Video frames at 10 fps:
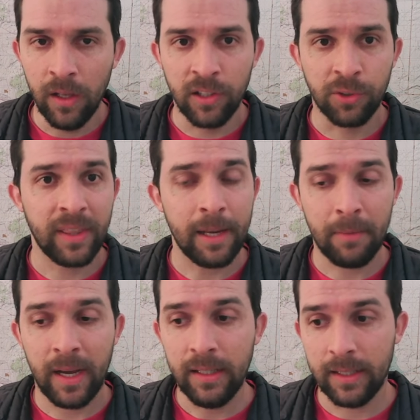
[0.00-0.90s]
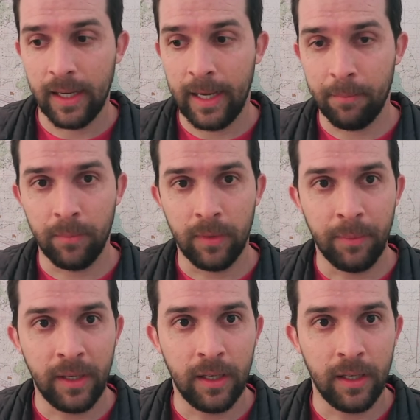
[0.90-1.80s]
So with that in mind, let
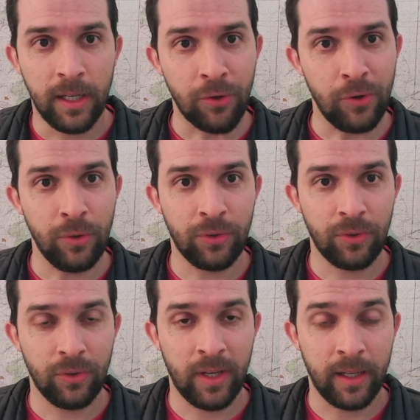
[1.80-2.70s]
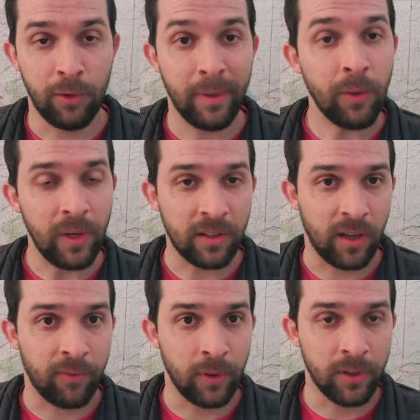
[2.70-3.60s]
me introduce Ubiquiti
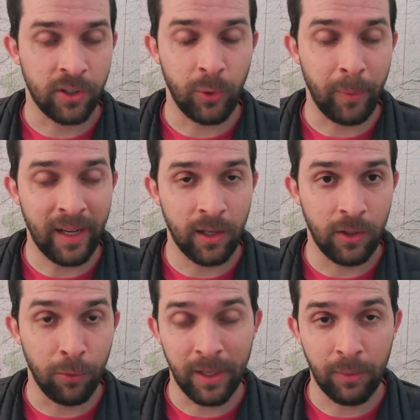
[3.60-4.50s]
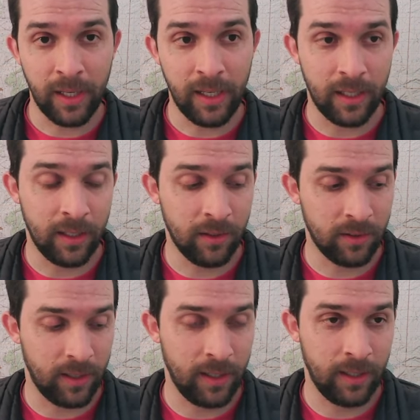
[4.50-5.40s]
software. So Ubiquiti
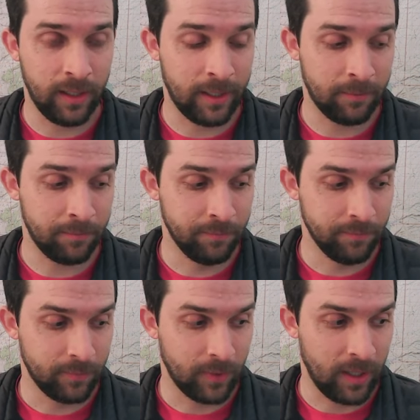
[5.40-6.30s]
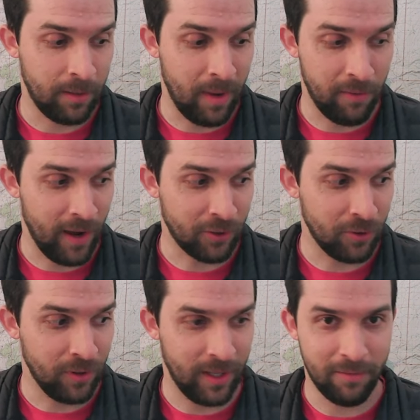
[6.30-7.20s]
is a
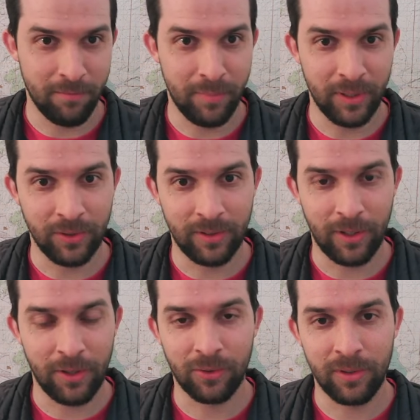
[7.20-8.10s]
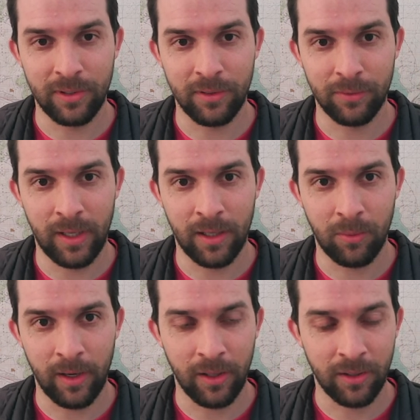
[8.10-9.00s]
manufacturer that builds all sorts of
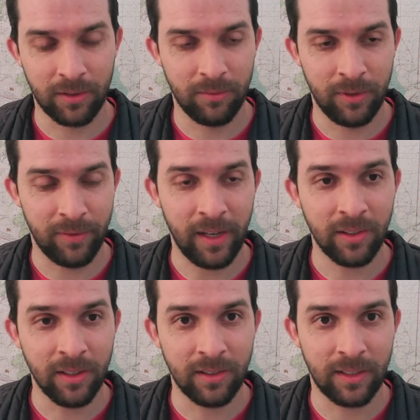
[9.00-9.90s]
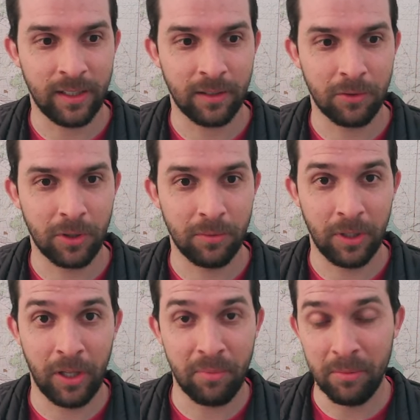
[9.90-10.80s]
wireless devices. A
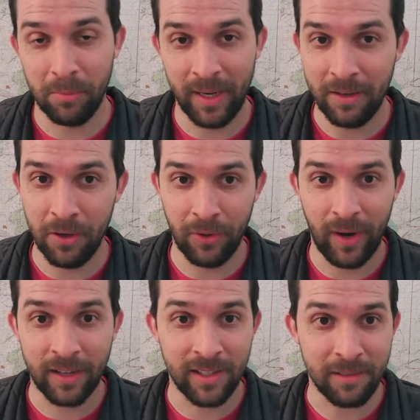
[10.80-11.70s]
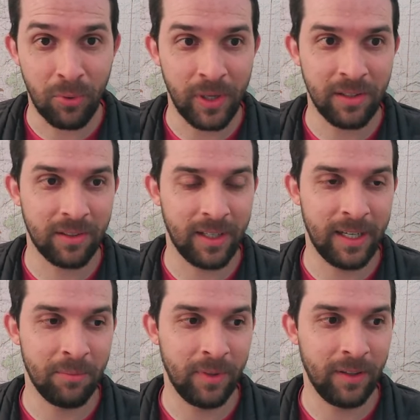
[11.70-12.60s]
lot of people might know their access points
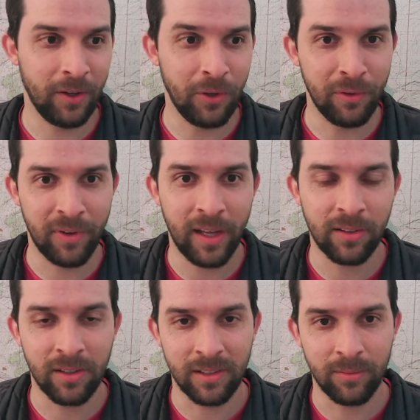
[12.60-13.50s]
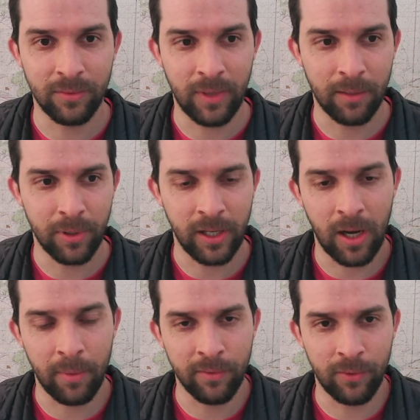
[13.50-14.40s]
and their Unify system, pretty
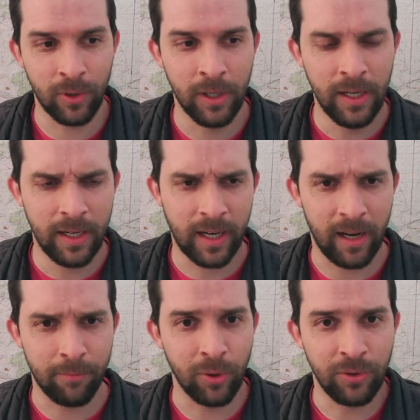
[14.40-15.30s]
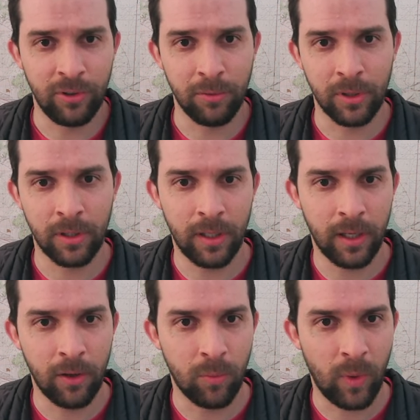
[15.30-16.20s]
common for kind of prosumer
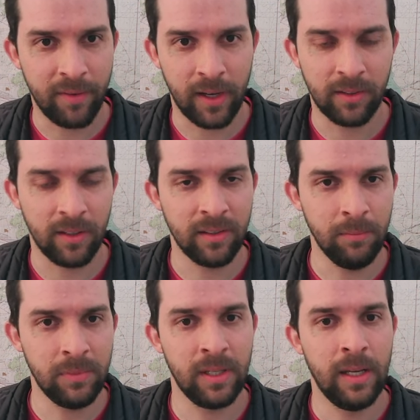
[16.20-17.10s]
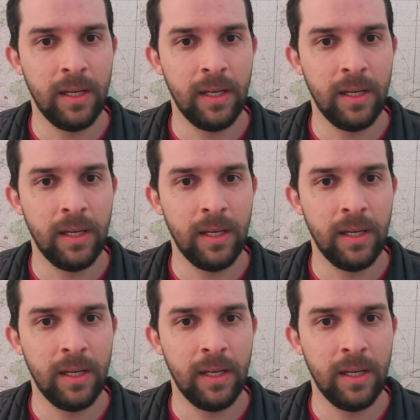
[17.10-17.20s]
home Wi-Fi systems.